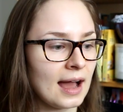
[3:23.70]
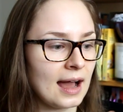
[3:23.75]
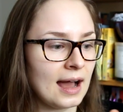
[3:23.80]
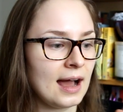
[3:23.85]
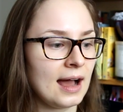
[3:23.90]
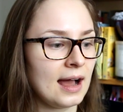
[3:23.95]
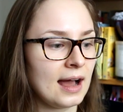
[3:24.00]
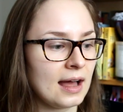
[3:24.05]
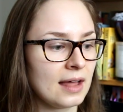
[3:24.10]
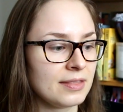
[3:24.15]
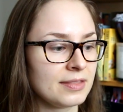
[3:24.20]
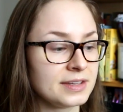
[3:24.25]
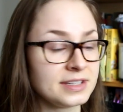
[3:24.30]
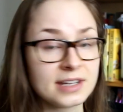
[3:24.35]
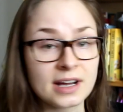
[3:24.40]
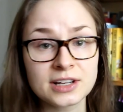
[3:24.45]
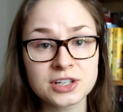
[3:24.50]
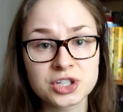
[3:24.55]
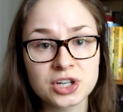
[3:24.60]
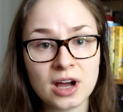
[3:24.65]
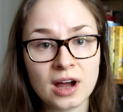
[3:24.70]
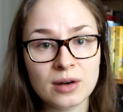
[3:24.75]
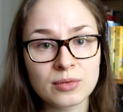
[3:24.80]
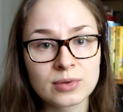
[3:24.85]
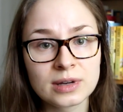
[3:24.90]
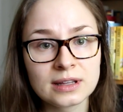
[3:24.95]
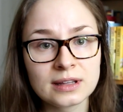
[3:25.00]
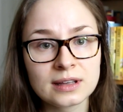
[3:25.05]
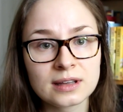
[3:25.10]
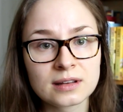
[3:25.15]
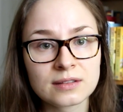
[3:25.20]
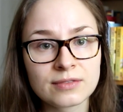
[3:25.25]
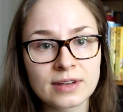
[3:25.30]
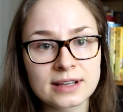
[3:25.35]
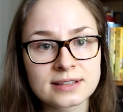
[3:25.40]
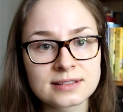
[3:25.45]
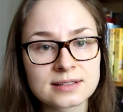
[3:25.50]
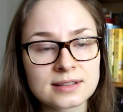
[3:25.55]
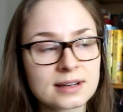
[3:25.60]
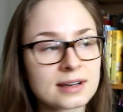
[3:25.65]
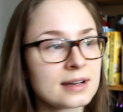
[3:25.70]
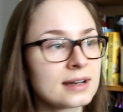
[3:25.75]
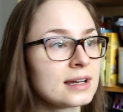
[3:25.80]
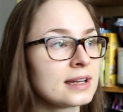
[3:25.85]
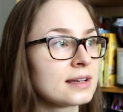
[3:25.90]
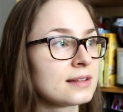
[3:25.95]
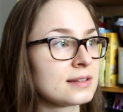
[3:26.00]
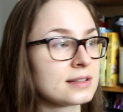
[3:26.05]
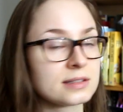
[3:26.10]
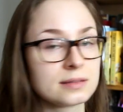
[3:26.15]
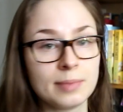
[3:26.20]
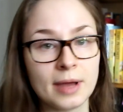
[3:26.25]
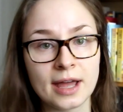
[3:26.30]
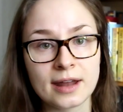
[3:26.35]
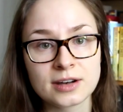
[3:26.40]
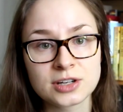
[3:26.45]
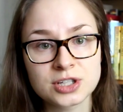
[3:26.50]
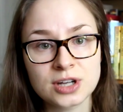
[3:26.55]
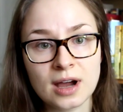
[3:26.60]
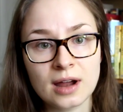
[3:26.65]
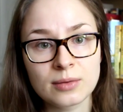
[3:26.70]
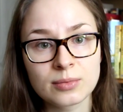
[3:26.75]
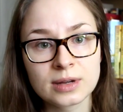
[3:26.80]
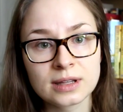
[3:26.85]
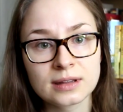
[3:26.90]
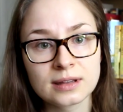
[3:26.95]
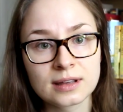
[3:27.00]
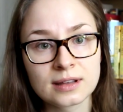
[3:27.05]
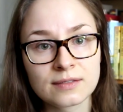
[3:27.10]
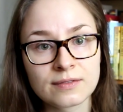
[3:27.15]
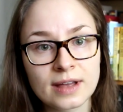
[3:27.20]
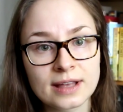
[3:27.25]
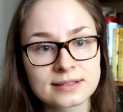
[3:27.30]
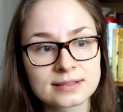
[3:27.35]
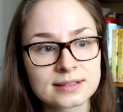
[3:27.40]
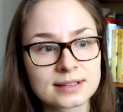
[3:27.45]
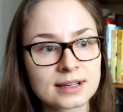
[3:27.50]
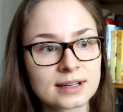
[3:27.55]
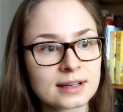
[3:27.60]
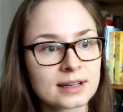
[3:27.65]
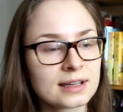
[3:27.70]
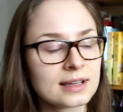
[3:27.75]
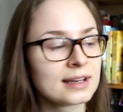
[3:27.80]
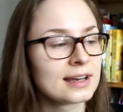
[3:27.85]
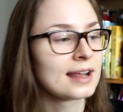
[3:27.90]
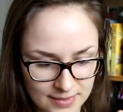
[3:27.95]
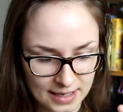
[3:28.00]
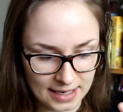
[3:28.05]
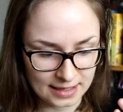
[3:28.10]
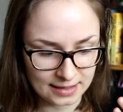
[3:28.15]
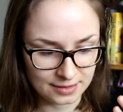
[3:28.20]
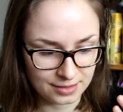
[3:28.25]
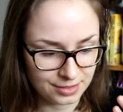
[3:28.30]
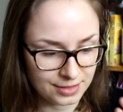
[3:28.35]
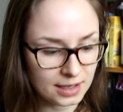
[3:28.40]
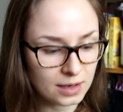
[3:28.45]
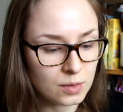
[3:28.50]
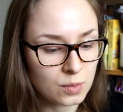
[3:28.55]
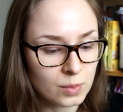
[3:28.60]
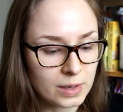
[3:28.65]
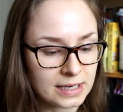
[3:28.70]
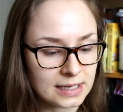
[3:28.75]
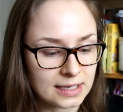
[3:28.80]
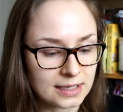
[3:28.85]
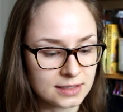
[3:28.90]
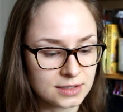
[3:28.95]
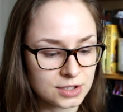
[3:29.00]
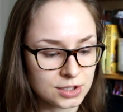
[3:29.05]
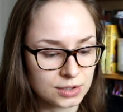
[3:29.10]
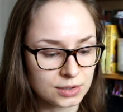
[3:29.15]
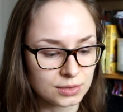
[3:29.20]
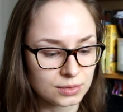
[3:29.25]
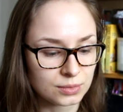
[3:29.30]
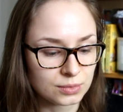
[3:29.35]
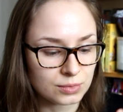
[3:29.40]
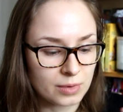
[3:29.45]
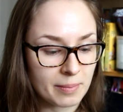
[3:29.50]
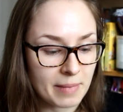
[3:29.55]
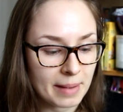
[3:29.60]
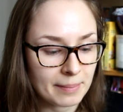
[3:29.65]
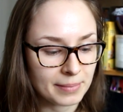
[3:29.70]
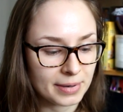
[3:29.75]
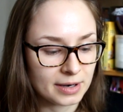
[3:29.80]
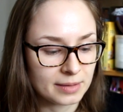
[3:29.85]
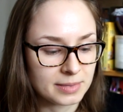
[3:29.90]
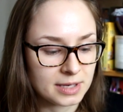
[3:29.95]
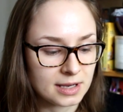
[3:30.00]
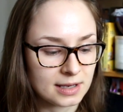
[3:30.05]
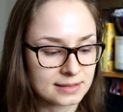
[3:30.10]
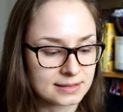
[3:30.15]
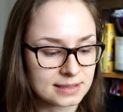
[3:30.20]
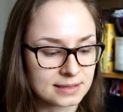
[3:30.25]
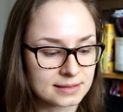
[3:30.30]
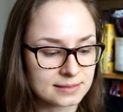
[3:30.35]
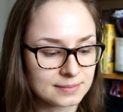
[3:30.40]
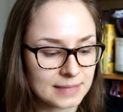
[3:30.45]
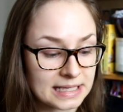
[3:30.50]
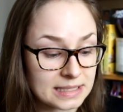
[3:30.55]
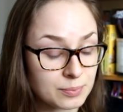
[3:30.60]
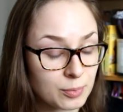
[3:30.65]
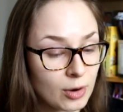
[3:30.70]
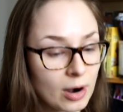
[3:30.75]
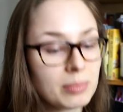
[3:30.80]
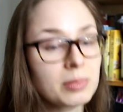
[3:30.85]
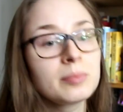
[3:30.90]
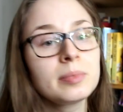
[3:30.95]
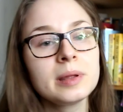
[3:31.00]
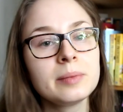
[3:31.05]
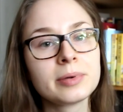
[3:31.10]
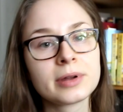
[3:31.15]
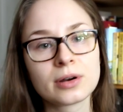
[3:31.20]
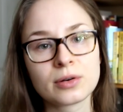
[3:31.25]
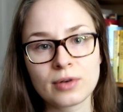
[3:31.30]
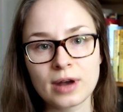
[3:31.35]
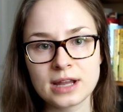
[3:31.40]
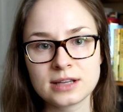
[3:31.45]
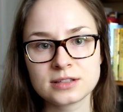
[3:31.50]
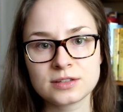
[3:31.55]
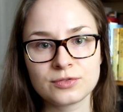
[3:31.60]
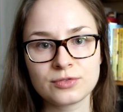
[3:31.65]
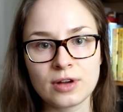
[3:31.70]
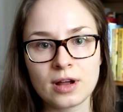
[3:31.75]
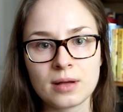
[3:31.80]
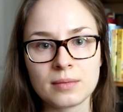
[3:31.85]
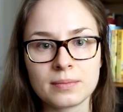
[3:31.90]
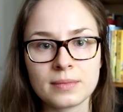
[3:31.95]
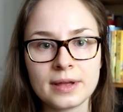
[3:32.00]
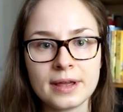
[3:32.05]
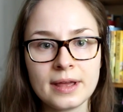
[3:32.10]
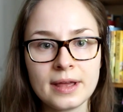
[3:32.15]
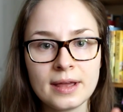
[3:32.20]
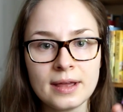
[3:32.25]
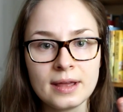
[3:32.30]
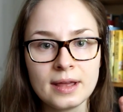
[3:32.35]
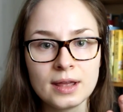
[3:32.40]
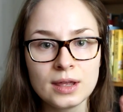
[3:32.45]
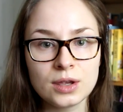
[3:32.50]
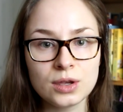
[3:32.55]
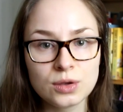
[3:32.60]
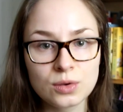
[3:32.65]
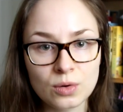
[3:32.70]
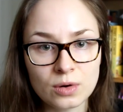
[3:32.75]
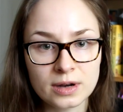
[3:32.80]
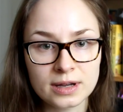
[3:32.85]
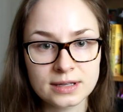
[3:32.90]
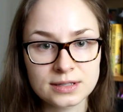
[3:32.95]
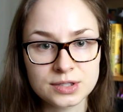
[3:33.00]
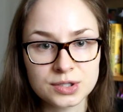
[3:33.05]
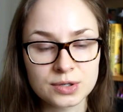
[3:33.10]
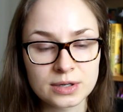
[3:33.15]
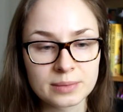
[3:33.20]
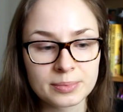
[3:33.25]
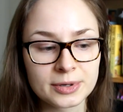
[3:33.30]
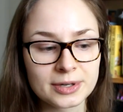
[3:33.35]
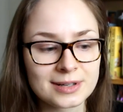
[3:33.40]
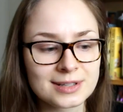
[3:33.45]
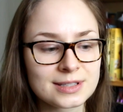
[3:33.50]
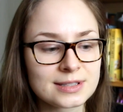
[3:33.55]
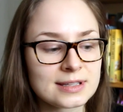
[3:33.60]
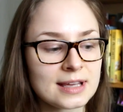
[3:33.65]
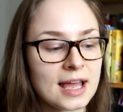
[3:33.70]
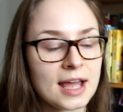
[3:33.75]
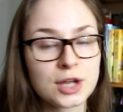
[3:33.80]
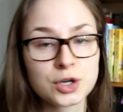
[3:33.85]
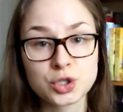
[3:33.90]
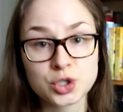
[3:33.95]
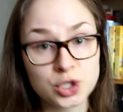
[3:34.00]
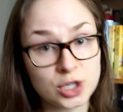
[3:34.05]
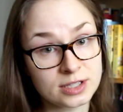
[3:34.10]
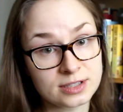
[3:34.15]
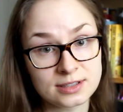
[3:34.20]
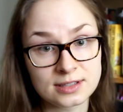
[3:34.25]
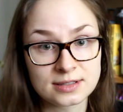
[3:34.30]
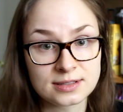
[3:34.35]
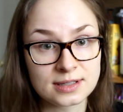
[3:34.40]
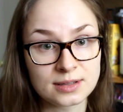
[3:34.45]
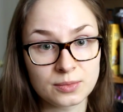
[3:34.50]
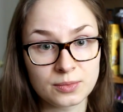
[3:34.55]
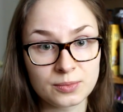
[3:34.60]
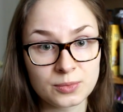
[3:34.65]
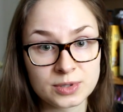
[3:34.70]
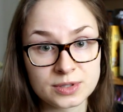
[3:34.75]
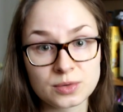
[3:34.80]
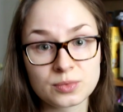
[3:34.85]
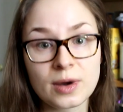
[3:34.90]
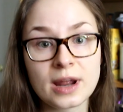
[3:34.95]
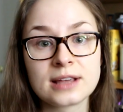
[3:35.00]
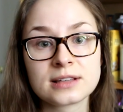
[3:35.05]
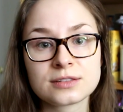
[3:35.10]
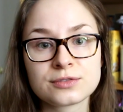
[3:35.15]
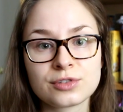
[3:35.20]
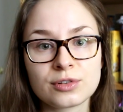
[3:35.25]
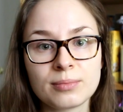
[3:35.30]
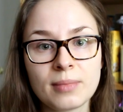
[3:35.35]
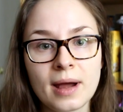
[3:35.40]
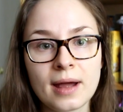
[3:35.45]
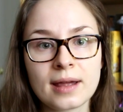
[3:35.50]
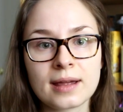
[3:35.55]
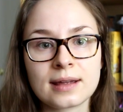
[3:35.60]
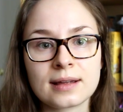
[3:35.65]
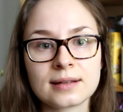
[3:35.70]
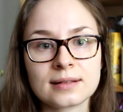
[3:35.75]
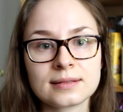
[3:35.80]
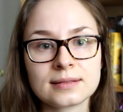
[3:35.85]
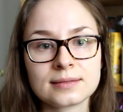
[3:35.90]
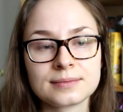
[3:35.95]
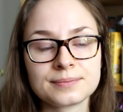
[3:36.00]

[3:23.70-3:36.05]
The Dutch got really invested in it. The Spanish got really invested in it. I think we need to remember, because it has probably been erased from your history books, just as it was erased from my